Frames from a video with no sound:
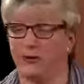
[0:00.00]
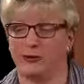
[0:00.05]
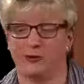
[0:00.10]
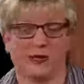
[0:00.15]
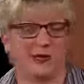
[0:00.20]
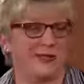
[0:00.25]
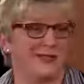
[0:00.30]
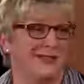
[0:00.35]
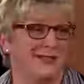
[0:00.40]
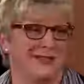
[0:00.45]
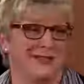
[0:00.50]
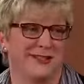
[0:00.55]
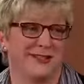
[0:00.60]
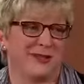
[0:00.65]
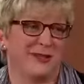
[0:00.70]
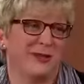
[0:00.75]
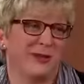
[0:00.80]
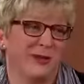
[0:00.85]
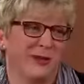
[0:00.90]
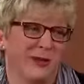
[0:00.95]
trust us, it's
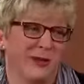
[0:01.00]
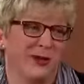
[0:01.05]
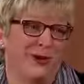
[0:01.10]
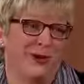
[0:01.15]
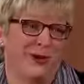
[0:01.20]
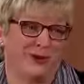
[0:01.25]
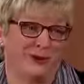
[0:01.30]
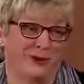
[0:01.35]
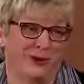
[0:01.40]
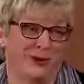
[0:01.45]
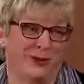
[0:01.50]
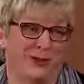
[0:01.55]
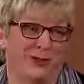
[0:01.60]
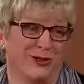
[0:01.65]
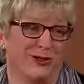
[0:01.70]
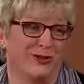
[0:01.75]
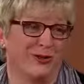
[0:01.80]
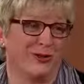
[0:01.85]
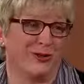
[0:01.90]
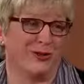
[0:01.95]
going to be good. We're going
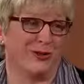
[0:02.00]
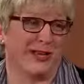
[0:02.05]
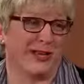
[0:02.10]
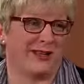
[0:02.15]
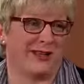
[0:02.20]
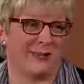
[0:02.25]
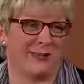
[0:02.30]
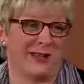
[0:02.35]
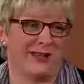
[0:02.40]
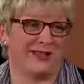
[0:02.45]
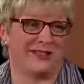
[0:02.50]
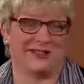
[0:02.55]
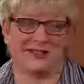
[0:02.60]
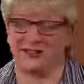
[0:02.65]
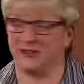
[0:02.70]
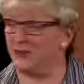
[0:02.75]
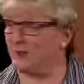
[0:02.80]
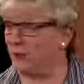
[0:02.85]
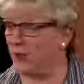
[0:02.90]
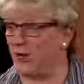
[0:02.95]
to do that the best
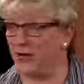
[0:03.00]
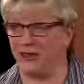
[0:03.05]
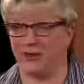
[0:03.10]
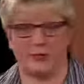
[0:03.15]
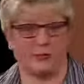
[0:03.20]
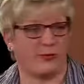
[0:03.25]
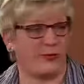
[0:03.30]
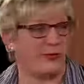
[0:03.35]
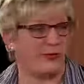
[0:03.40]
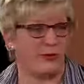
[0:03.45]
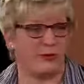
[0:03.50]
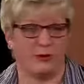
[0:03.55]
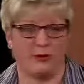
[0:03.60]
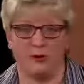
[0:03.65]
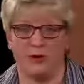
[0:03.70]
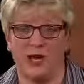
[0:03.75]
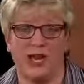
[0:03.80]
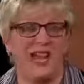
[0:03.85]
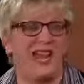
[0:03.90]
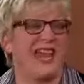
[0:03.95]
yeah. way that we do
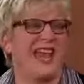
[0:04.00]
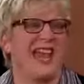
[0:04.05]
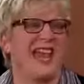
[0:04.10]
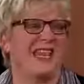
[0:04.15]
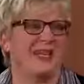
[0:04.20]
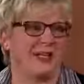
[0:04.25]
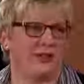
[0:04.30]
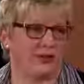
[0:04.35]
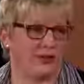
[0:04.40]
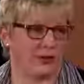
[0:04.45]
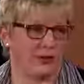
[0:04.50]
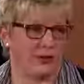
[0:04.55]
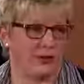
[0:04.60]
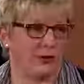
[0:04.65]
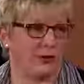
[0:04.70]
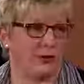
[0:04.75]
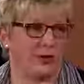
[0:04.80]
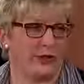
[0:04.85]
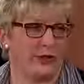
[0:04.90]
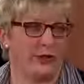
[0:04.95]
Absolutely. any show
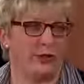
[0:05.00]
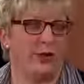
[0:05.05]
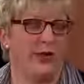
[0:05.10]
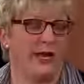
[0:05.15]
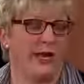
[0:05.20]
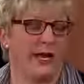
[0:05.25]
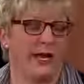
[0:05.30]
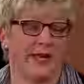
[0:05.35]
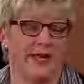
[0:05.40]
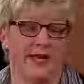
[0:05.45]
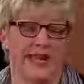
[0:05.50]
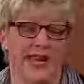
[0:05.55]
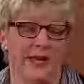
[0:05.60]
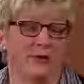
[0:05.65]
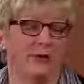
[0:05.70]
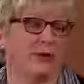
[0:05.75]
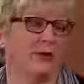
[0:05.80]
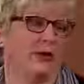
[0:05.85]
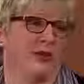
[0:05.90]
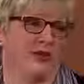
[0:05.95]
that we do. Yeah. And
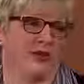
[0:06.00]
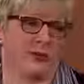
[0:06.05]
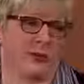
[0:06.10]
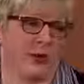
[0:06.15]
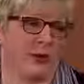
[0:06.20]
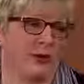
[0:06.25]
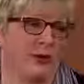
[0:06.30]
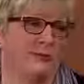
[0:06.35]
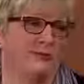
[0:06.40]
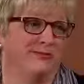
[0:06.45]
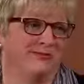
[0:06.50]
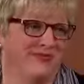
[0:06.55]
everyone is welcome.